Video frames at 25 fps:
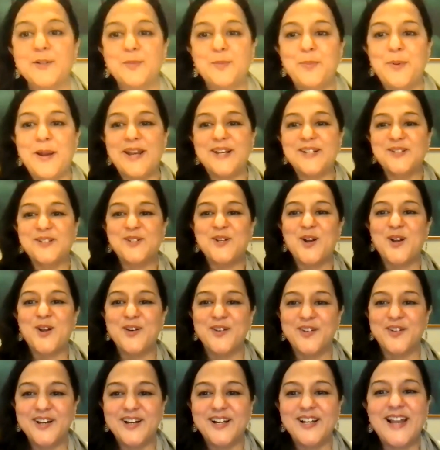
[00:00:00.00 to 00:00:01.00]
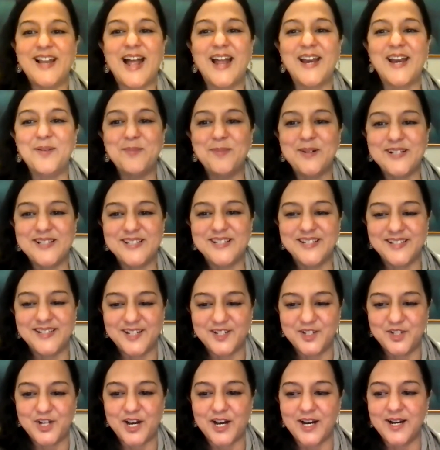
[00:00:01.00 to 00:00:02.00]
based on real animals in
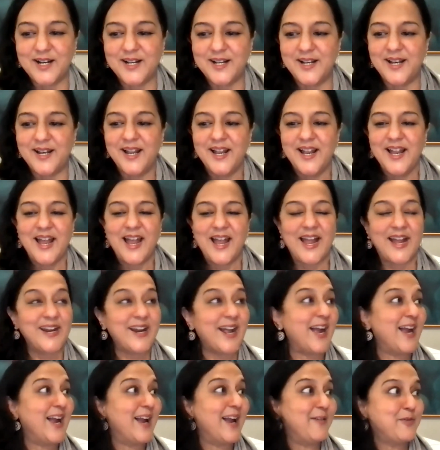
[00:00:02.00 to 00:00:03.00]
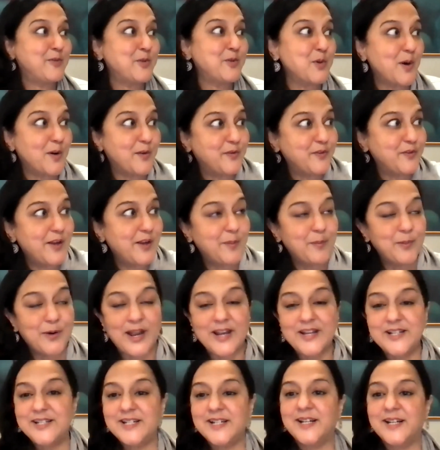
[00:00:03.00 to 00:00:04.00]
the jungle. And I have 2 of them
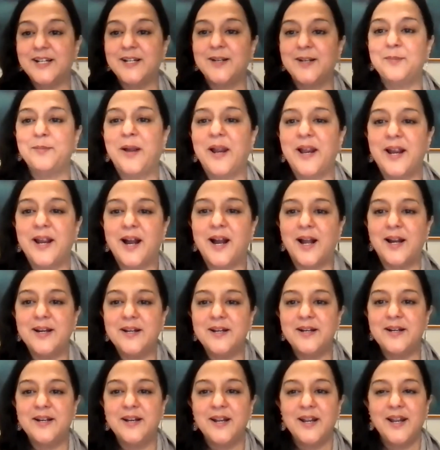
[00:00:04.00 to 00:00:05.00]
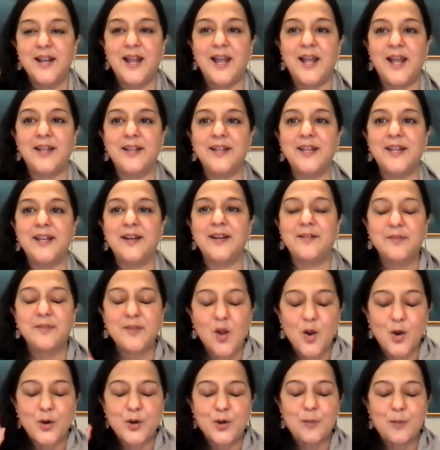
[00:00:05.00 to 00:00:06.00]
right here in my garden, and they
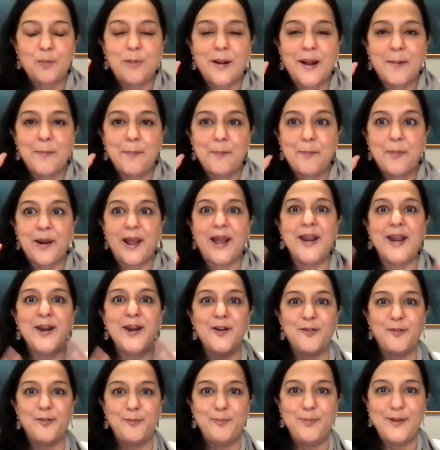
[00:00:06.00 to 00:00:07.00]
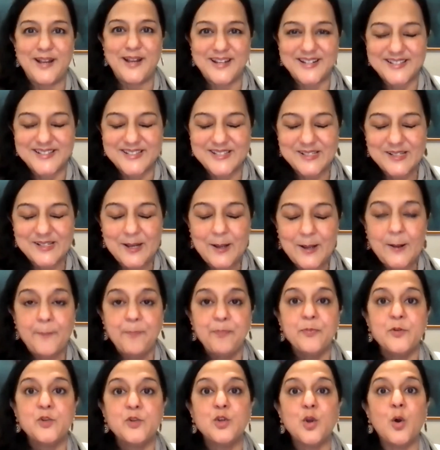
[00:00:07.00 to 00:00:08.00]
occupy pride of place.
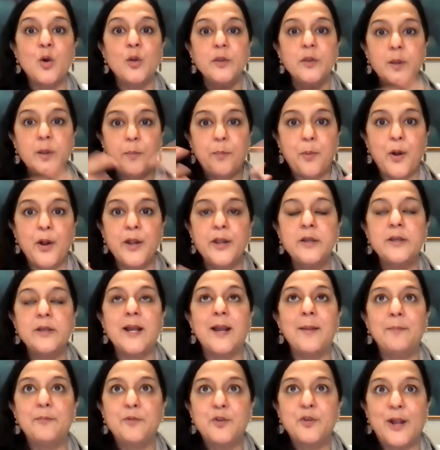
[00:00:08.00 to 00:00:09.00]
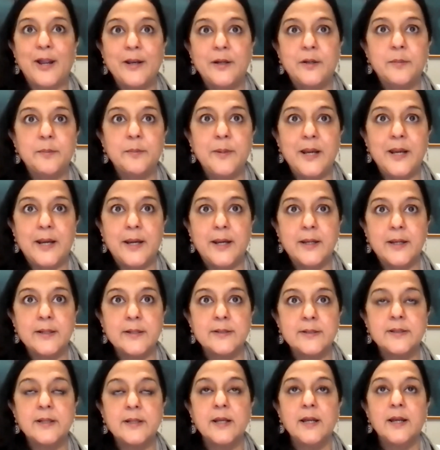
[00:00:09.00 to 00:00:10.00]
So the point I'm trying to make
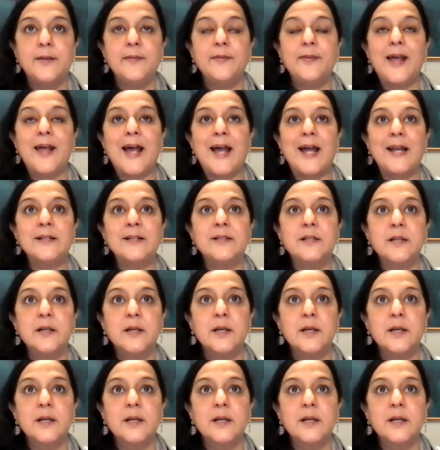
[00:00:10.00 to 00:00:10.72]
is that